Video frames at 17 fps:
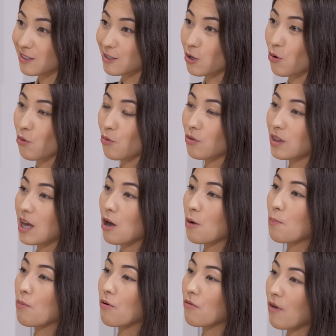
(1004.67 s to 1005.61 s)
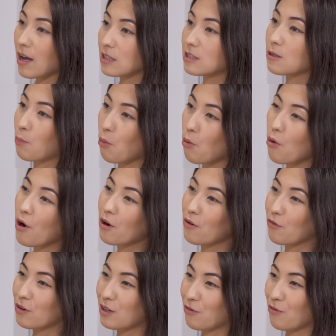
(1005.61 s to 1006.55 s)
So they provide
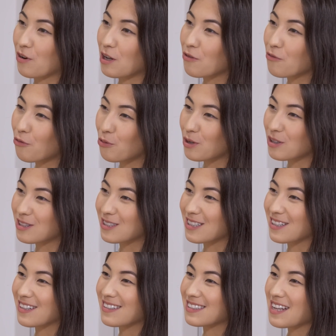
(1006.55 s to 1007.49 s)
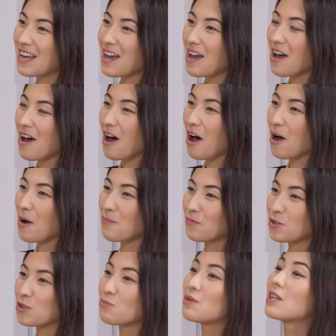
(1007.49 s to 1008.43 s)
support for different influencers
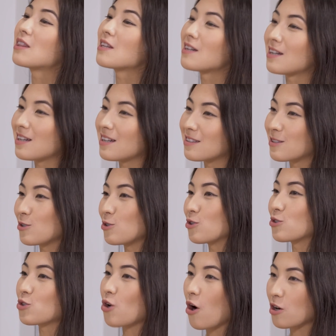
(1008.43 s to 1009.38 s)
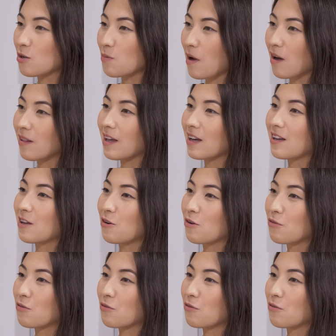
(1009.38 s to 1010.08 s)
to meet the needs that you just talked about, like,